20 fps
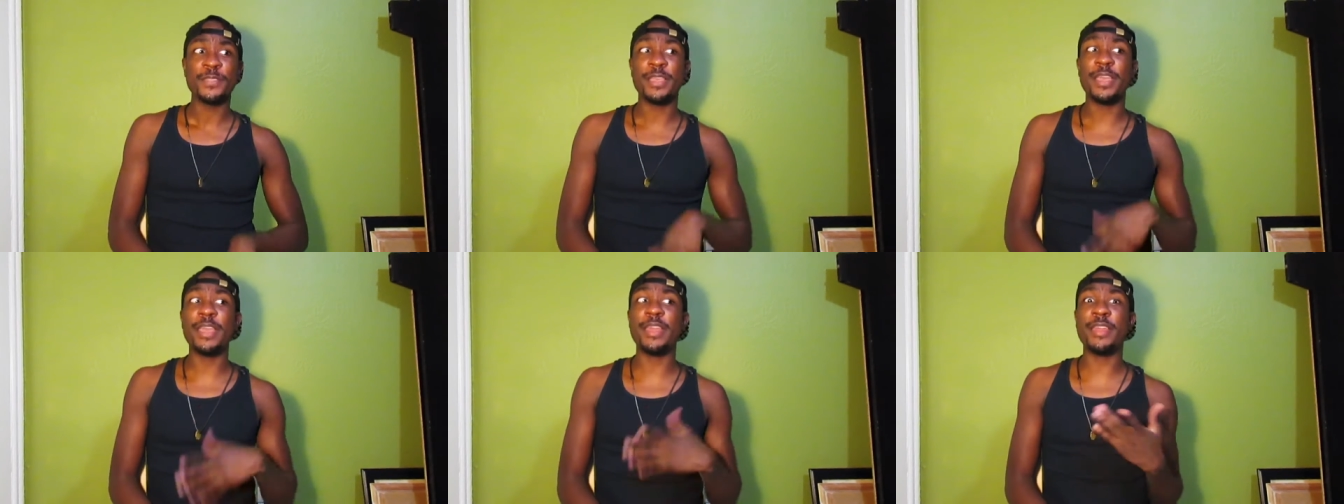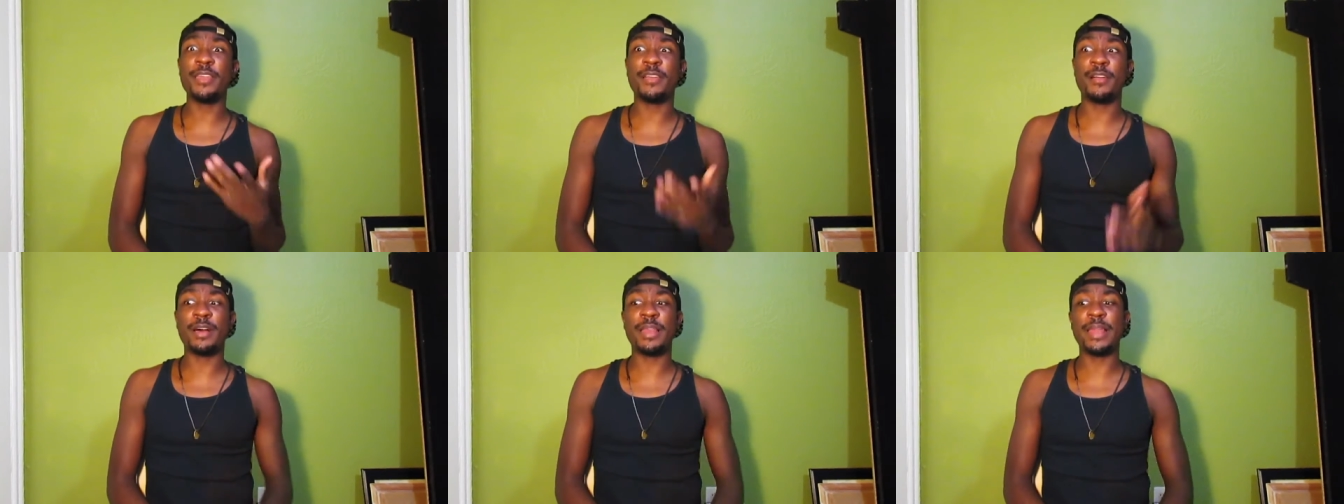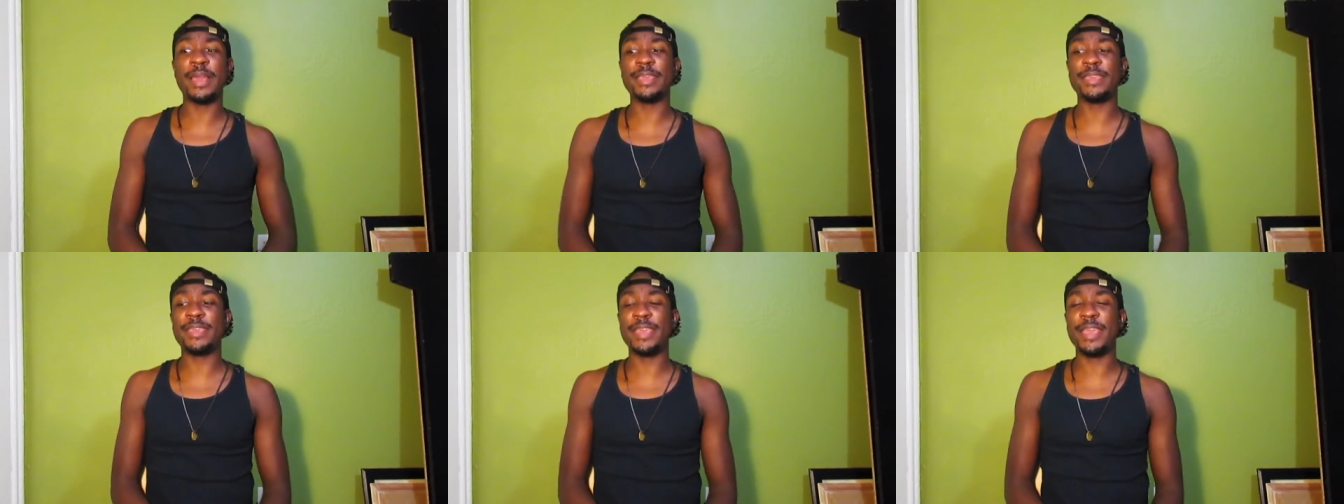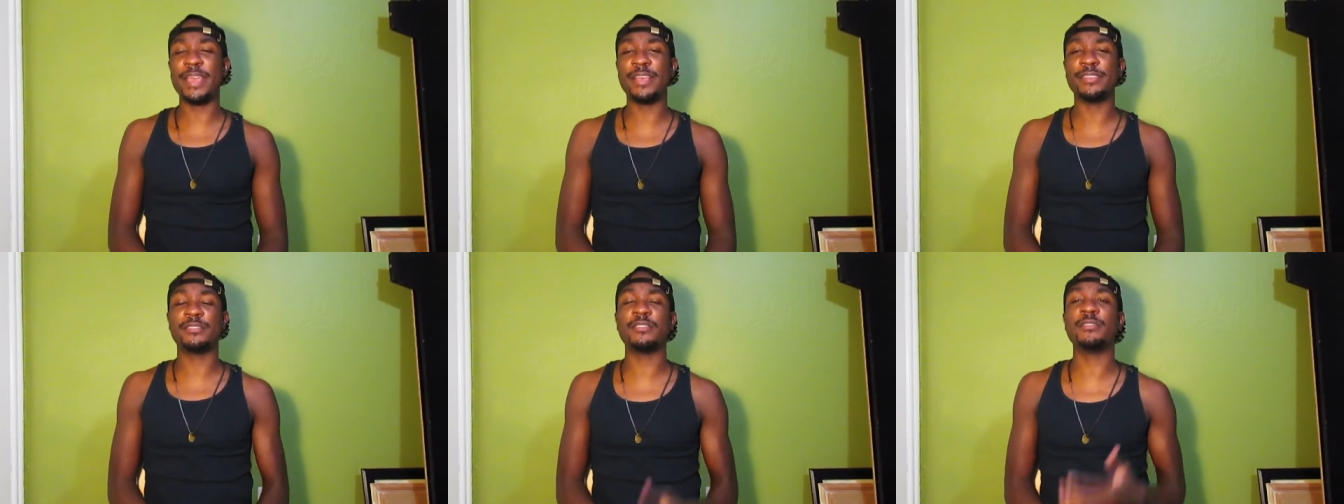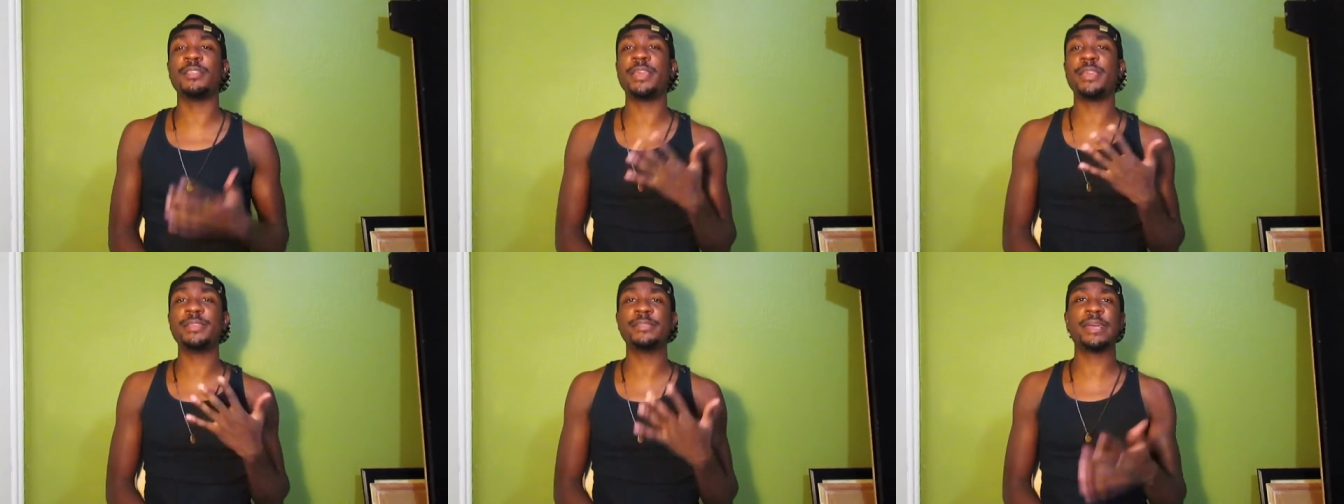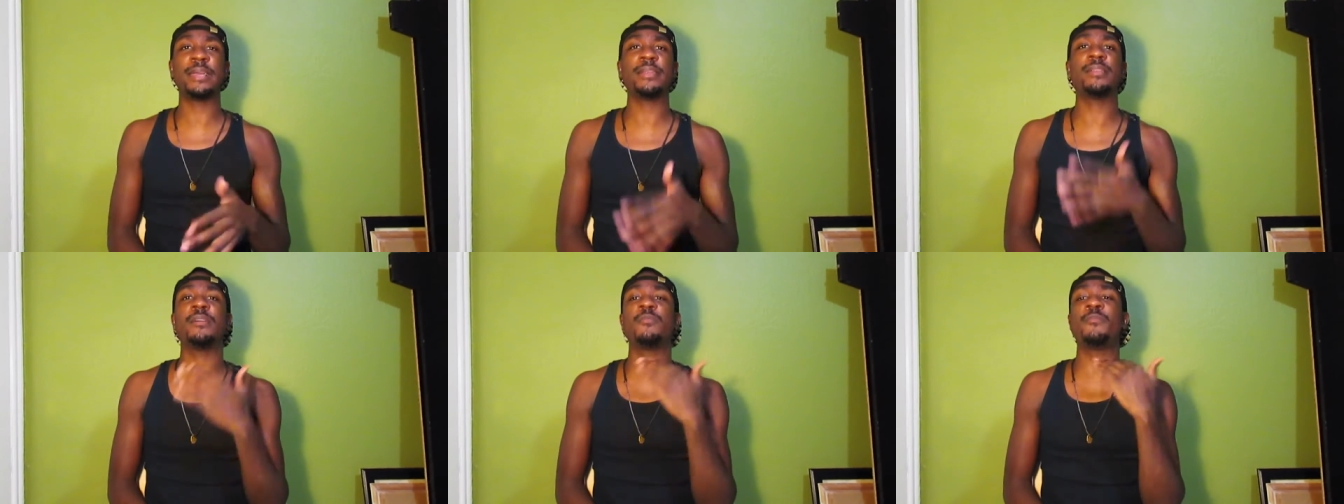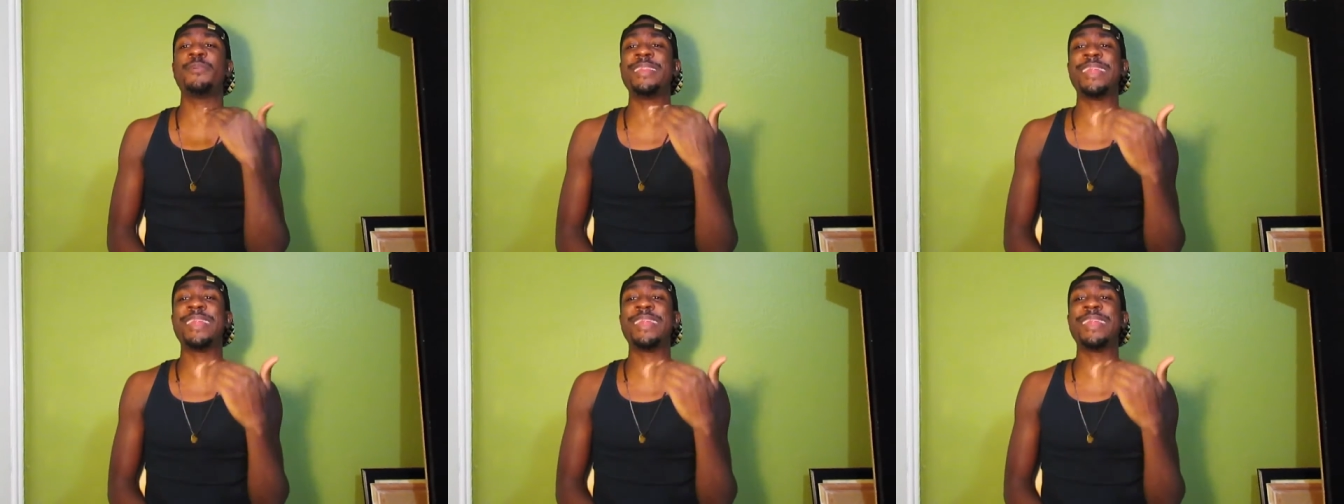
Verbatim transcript: And they're all like, yeah. So then he's like, look,